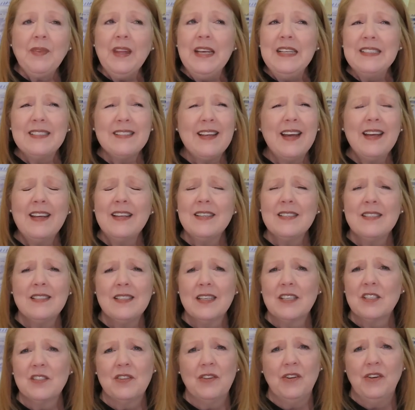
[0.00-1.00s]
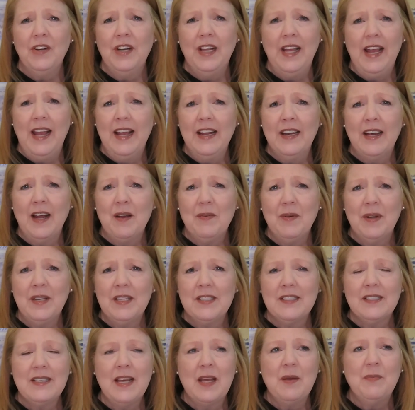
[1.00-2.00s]
It's like at 6:38, I want
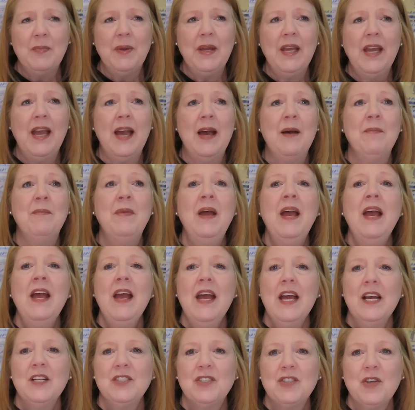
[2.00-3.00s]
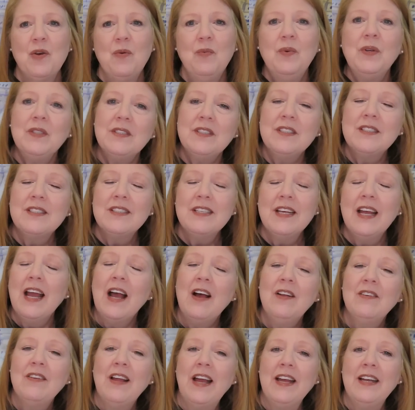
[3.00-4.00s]
to say, p.m. And so we'll just see
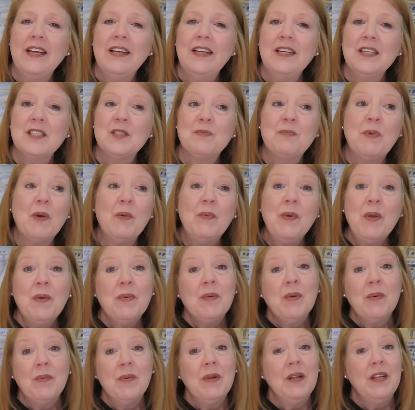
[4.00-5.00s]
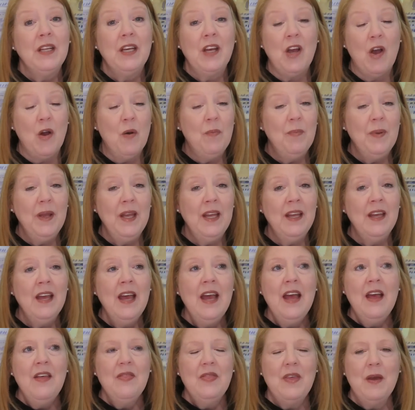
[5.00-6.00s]
how light it is, but we were really hoping
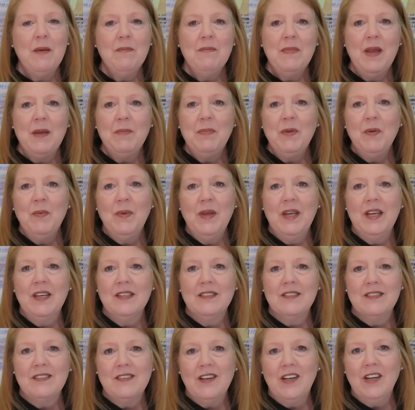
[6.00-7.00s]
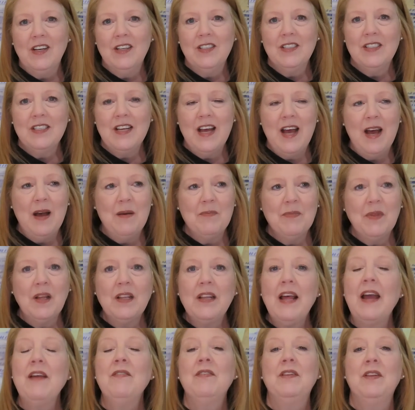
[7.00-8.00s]
that maybe we could start the
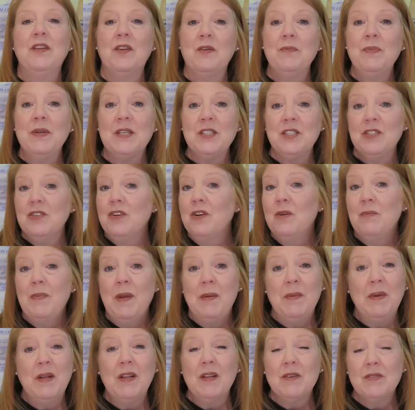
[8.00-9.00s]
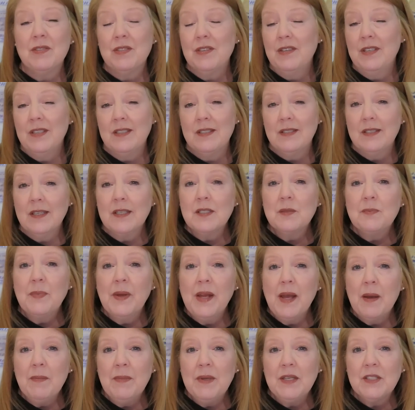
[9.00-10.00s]
live a little bit sooner, maybe closer to 6
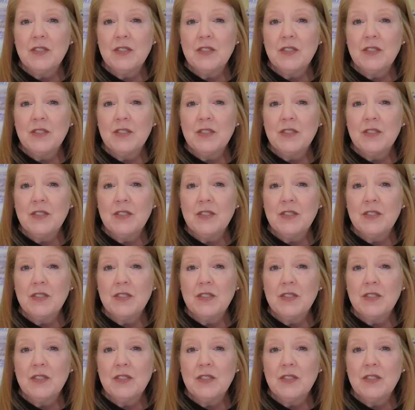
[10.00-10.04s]
p.m.